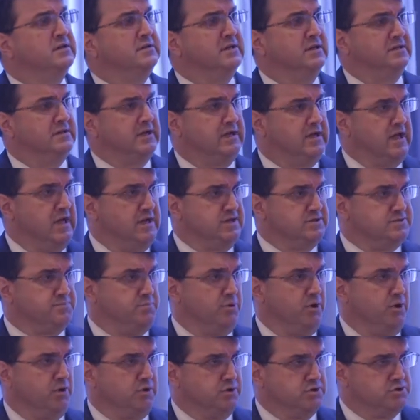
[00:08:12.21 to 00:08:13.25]
than the
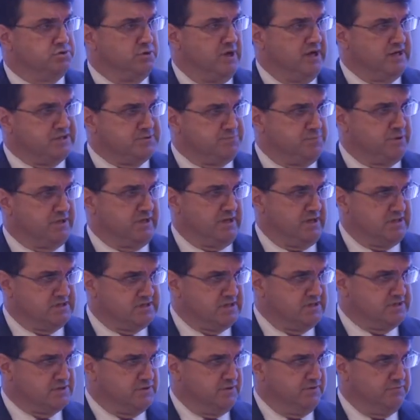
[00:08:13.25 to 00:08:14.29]
Gettysburg Address,
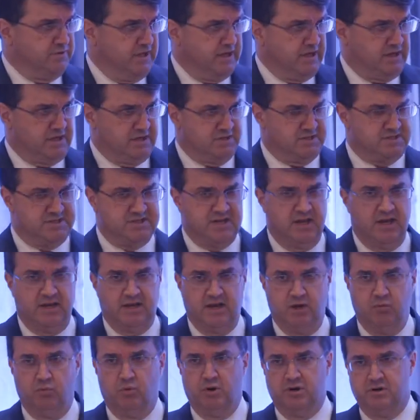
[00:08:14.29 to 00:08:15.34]
because as Lincoln said,
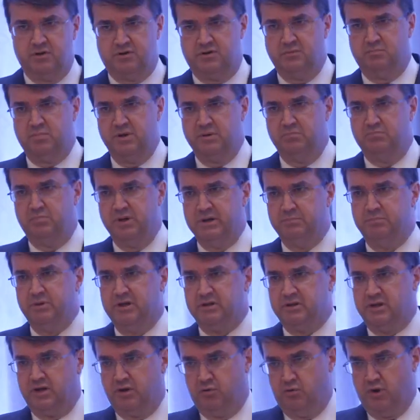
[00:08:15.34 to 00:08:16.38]
he wanted to be
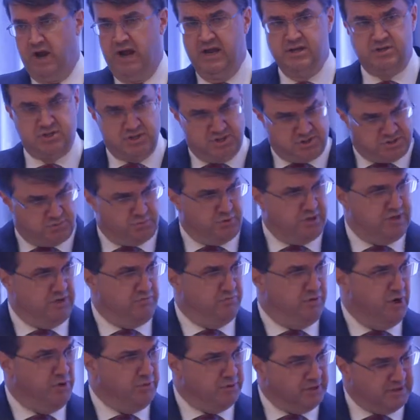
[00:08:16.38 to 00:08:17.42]
biblically righteous when he
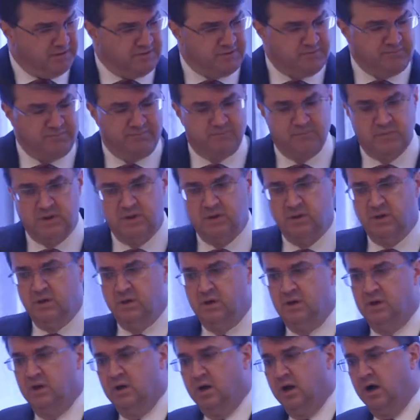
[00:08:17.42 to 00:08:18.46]
wrote it.
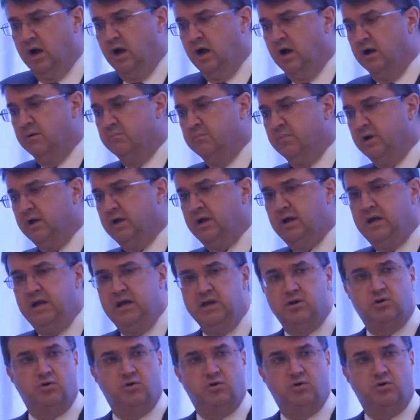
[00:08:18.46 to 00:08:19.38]
He